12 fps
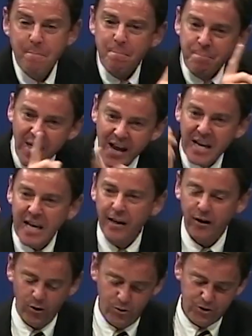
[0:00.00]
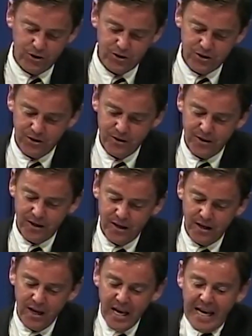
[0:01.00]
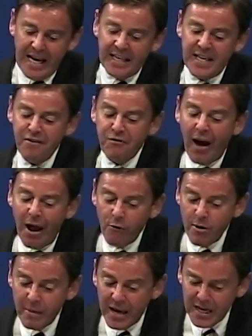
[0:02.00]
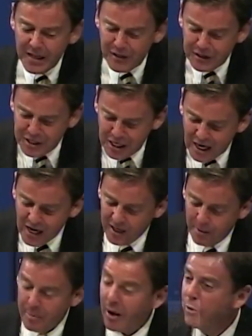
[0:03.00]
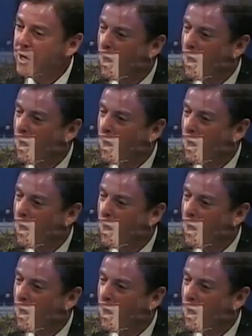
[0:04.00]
And then he closes. And if I remain in the dark about